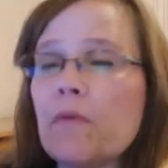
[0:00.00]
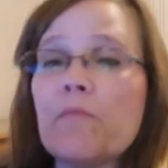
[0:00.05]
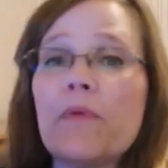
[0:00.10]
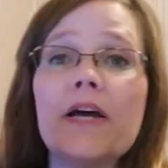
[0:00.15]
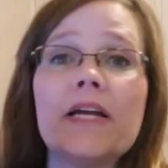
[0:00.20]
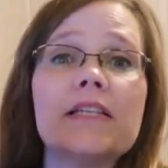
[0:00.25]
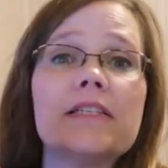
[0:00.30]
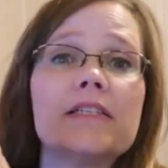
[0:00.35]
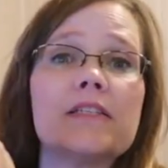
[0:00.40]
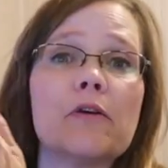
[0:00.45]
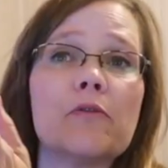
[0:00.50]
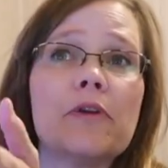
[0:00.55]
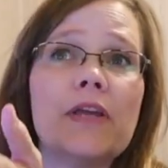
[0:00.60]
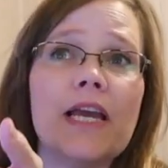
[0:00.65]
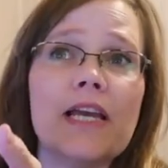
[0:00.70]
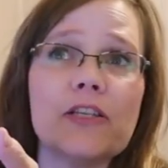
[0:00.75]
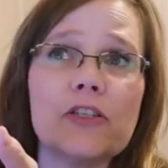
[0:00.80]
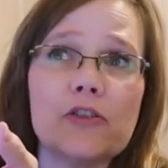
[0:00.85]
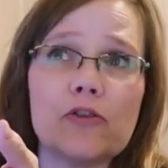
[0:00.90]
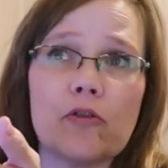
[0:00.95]
but so
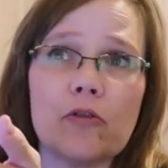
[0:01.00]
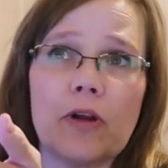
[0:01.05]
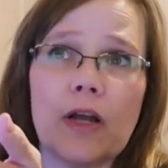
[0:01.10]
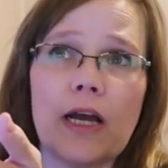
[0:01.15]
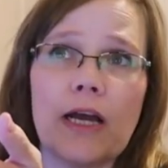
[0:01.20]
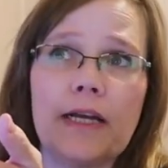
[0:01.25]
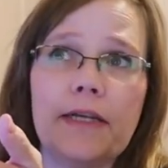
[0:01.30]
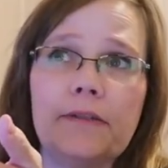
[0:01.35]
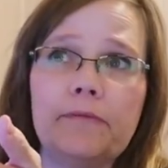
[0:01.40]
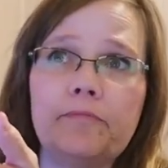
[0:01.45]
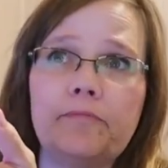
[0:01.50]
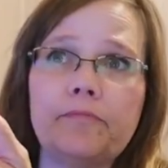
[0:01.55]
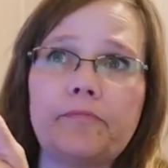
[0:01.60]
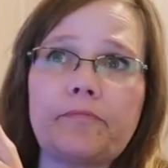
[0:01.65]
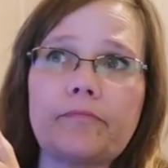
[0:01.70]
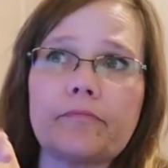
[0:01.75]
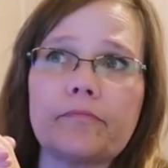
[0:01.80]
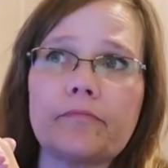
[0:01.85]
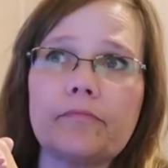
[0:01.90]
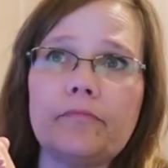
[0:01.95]
yesterday,
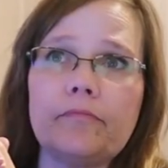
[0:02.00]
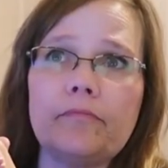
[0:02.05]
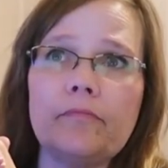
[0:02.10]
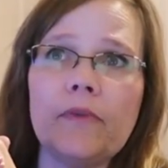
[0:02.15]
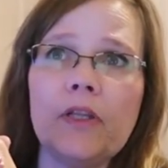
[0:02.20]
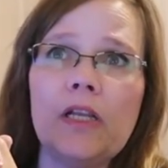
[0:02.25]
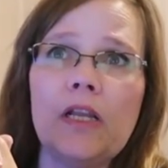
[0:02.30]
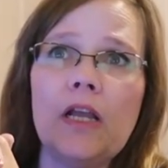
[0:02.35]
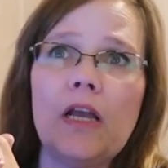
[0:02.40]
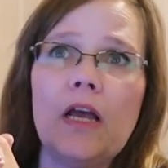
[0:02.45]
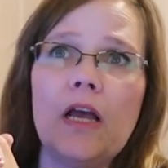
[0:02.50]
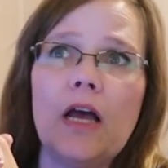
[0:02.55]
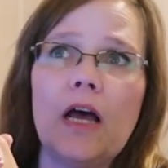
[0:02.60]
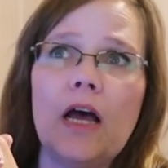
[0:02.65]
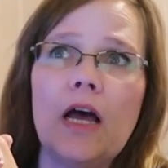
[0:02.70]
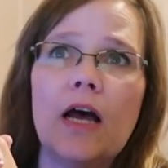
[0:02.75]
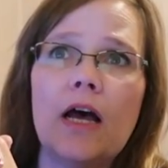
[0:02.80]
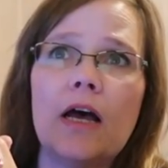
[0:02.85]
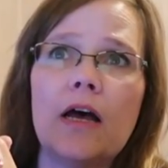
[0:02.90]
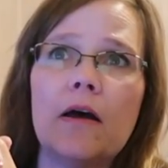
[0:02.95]

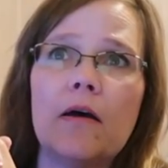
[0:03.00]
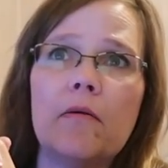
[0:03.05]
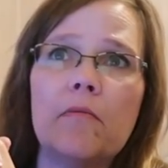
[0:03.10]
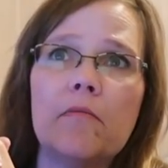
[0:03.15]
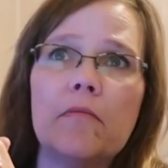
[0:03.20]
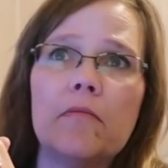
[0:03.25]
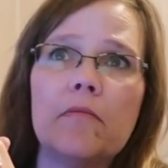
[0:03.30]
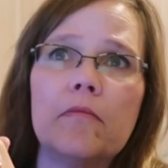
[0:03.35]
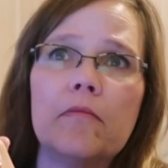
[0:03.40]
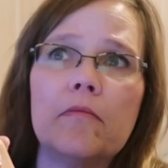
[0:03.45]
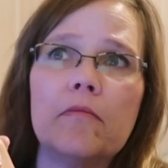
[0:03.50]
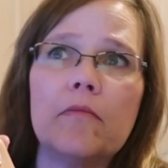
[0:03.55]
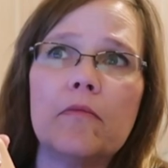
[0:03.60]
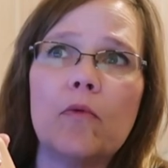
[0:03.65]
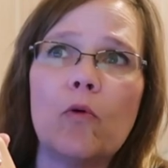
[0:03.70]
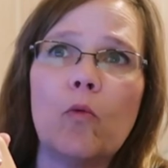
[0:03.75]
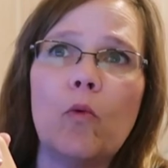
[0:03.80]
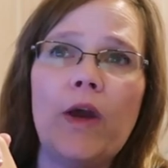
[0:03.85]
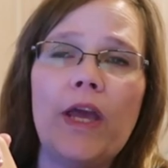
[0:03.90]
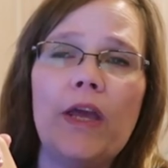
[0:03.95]
um,
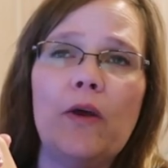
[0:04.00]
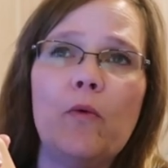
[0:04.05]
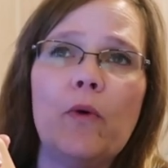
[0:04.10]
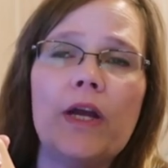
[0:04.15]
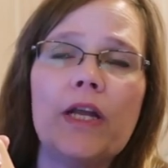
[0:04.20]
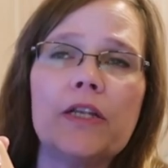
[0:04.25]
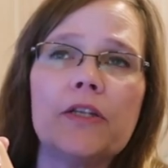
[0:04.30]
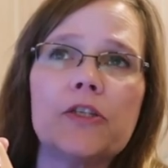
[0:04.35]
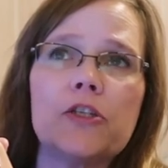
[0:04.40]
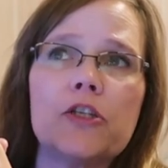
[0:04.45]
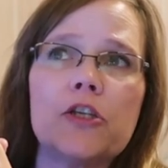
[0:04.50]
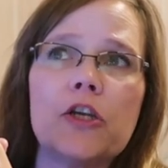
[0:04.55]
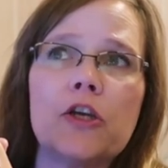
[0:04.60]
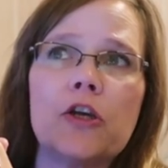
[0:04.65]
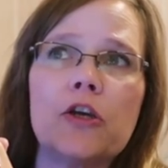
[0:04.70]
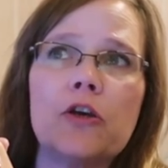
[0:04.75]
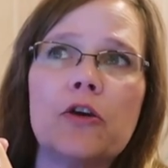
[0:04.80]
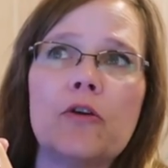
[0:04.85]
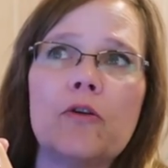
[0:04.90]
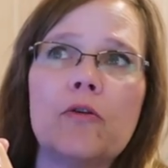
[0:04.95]
we went
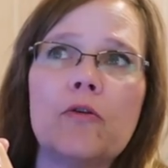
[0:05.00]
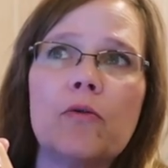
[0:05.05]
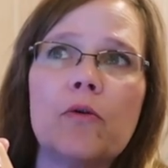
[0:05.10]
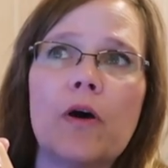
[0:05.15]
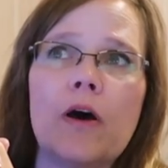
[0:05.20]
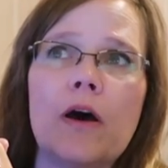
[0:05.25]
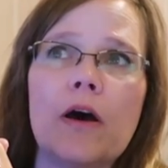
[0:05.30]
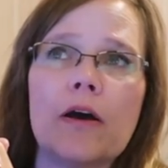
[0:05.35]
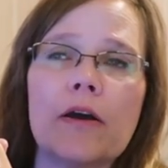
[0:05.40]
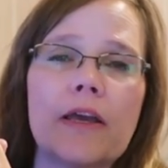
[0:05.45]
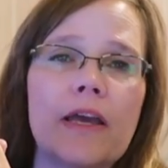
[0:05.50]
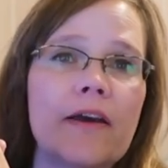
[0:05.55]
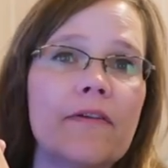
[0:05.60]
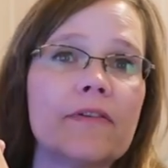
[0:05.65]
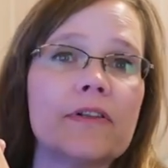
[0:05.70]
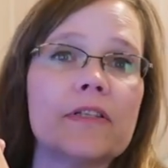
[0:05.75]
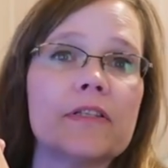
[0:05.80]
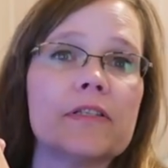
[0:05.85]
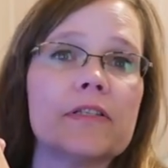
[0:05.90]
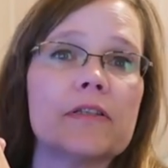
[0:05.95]
to uh,
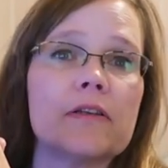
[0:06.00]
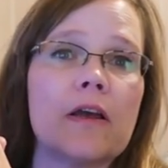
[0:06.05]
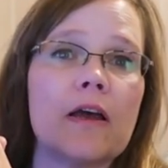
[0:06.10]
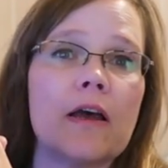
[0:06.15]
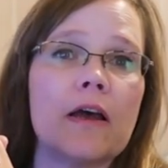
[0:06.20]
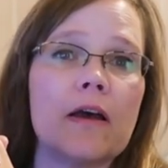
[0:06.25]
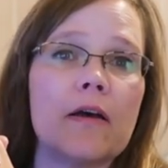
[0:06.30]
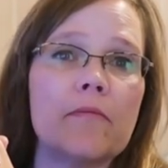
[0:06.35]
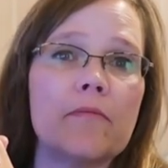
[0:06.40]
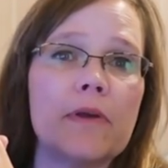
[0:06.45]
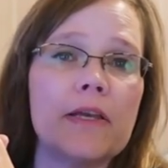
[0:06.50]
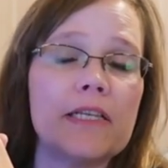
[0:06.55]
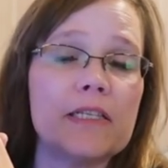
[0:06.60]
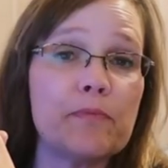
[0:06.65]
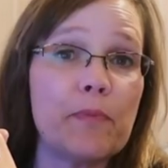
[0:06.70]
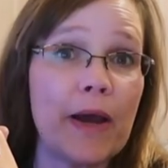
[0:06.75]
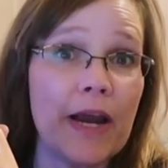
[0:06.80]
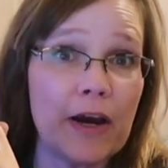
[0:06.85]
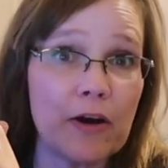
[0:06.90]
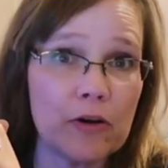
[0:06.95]
Kevin's uh, his
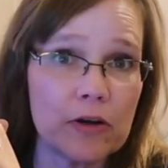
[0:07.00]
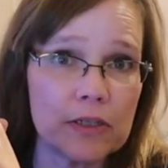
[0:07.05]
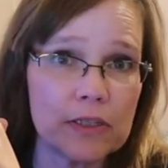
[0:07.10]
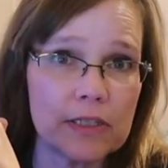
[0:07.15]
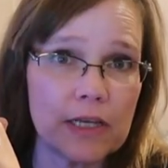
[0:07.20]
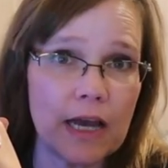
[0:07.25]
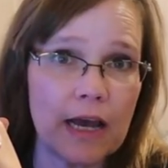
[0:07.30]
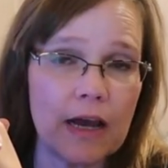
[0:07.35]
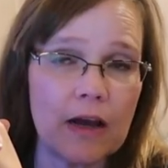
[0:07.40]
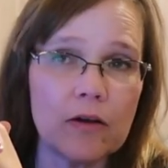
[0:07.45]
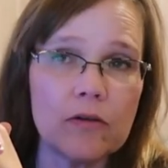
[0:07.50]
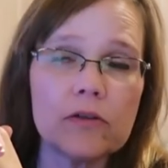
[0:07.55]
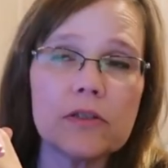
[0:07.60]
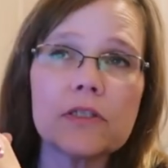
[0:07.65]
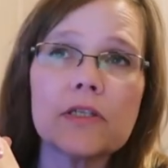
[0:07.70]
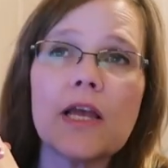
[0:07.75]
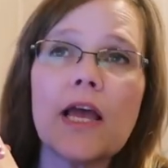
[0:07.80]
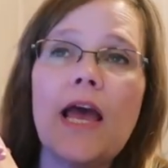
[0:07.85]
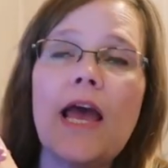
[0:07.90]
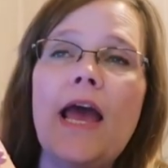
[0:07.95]
parents'
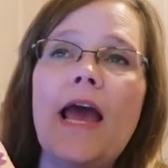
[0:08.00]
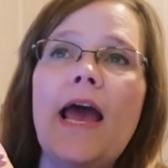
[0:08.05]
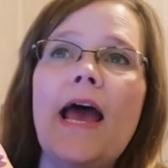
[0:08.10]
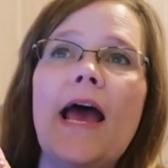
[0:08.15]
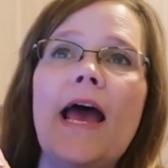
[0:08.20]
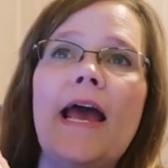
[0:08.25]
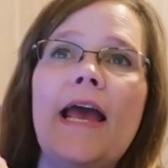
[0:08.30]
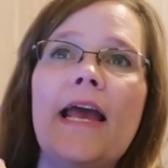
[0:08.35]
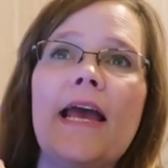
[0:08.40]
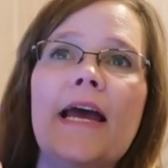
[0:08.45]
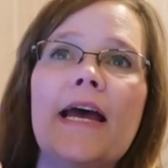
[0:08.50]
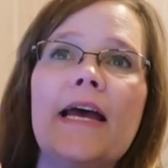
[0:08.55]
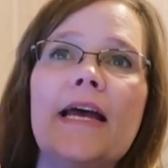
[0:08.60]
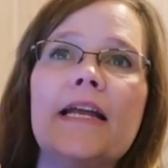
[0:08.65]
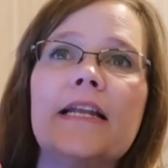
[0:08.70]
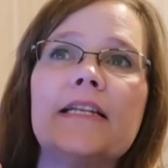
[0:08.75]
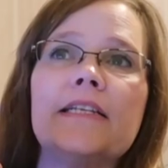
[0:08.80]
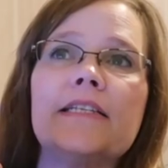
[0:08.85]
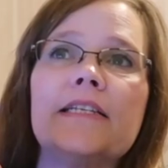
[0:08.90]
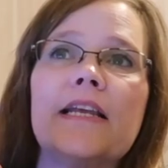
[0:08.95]
house,
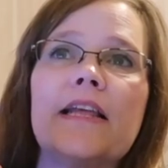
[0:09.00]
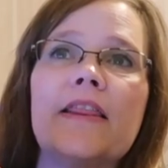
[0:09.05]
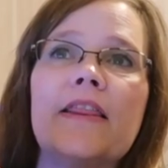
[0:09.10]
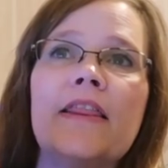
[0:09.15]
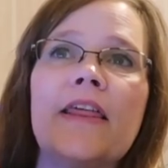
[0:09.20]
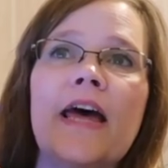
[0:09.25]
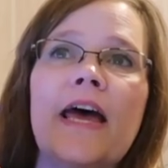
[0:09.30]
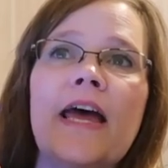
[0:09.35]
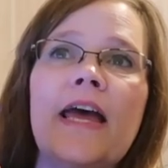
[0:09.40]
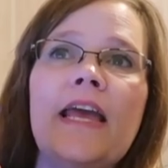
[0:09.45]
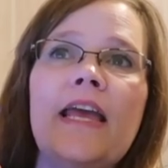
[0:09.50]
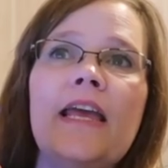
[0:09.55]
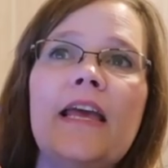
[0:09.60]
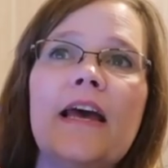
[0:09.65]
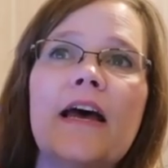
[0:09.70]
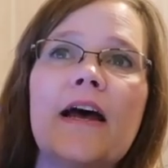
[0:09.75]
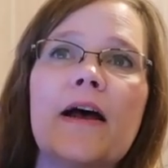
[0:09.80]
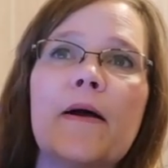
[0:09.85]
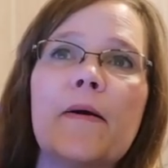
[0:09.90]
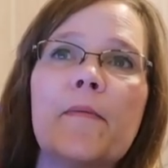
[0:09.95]
and they
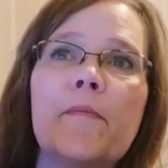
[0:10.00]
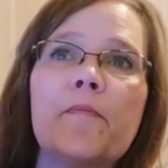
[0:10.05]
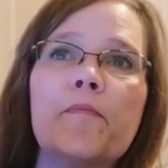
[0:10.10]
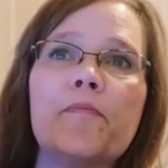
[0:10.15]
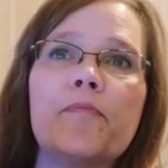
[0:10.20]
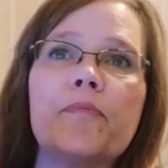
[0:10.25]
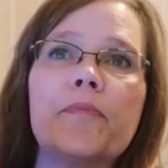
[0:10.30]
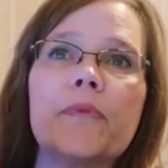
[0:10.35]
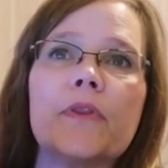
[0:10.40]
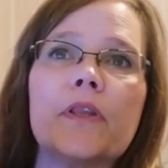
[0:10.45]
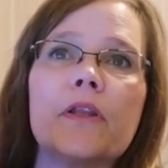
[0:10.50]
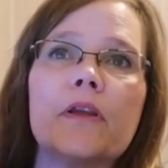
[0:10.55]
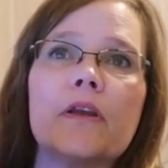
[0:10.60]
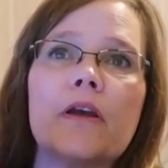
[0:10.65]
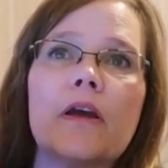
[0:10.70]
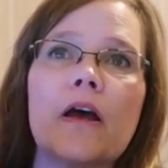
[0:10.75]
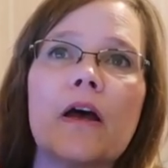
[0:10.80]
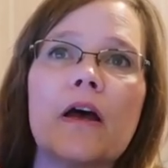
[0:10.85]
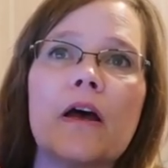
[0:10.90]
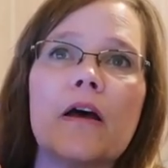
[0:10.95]
um,
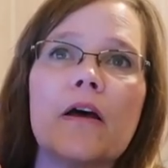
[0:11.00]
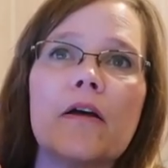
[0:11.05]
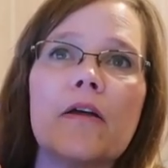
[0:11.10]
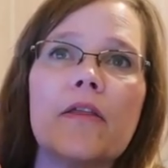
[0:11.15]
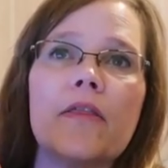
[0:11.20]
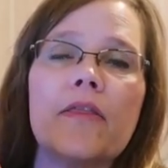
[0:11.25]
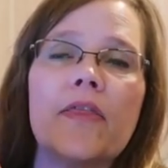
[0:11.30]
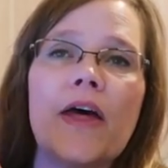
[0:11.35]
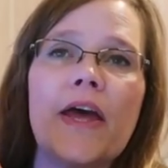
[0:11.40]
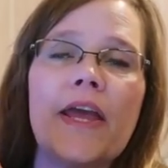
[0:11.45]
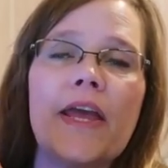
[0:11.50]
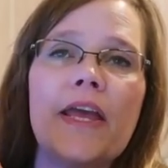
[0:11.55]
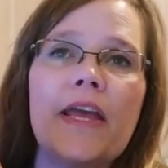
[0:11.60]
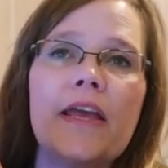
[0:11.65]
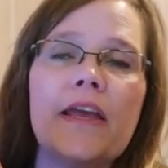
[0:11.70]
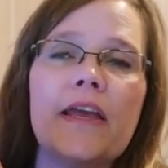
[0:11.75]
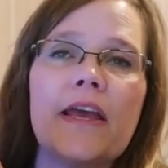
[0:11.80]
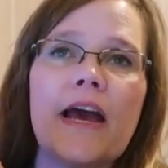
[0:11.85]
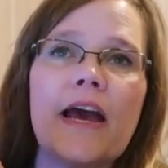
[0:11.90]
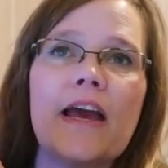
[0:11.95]
uh, they
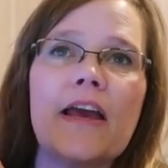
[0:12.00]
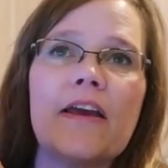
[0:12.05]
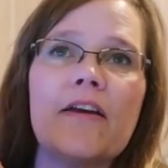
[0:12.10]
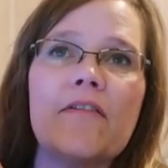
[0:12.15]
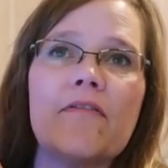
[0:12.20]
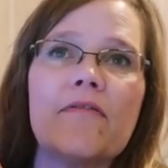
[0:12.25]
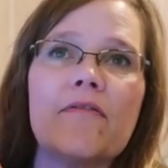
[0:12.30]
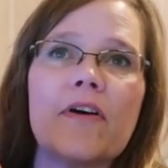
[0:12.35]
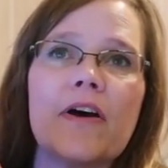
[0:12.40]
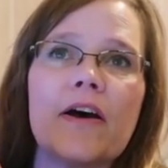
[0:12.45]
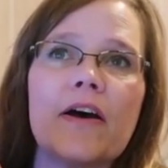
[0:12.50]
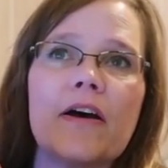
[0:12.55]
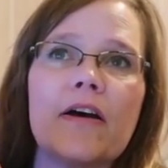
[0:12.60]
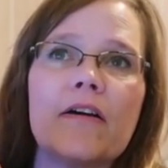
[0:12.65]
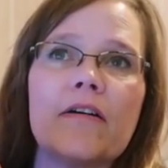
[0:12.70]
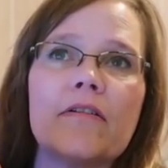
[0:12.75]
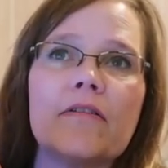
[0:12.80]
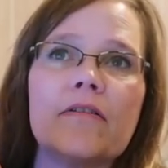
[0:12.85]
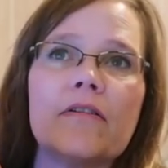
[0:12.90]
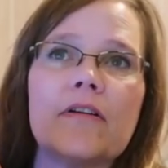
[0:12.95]
gave uh,